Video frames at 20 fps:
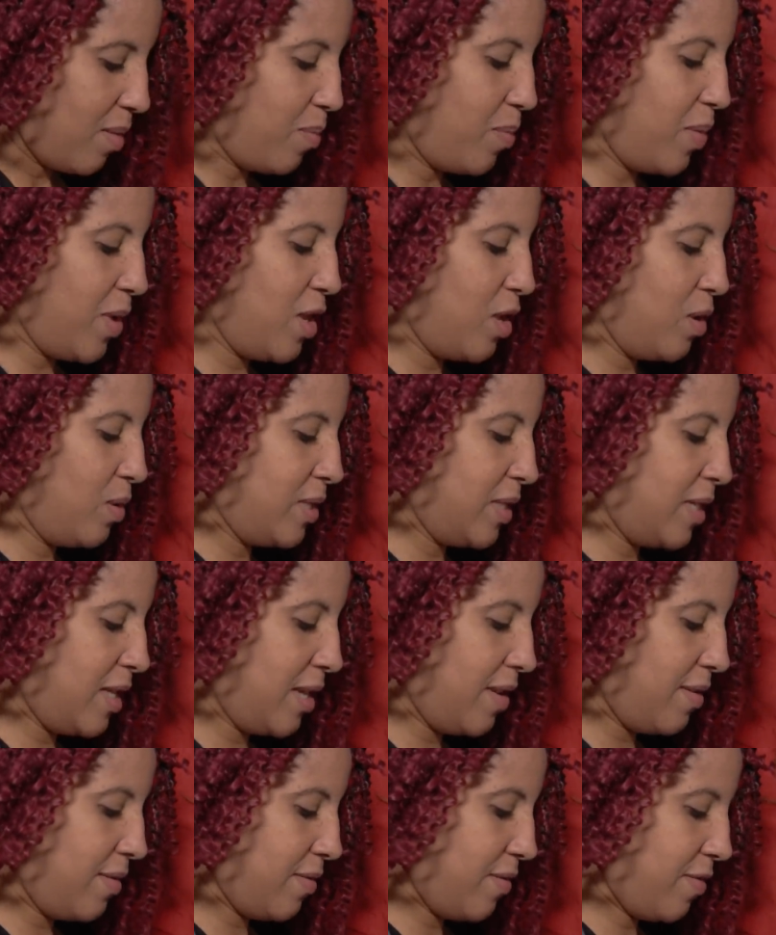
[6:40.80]
Be using
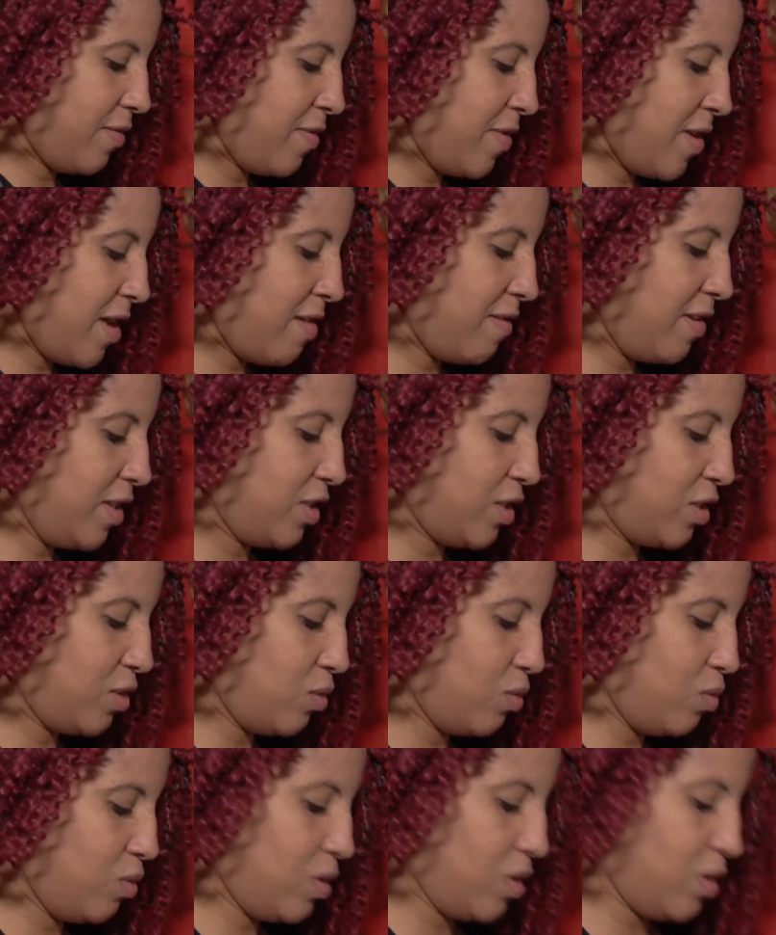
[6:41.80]
it very
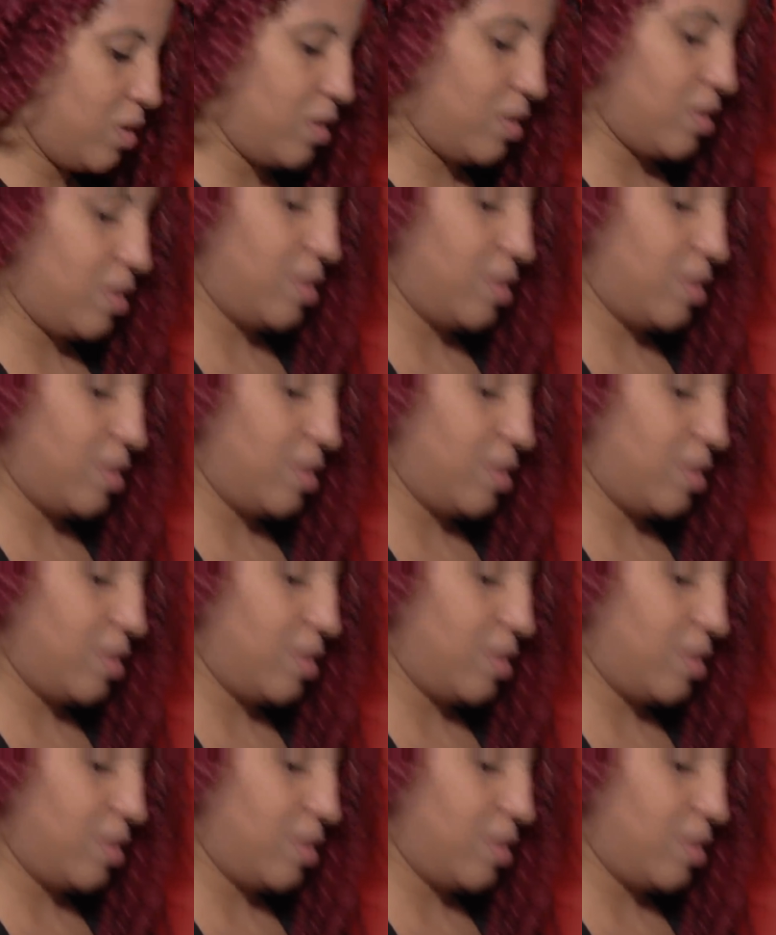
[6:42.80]
soon.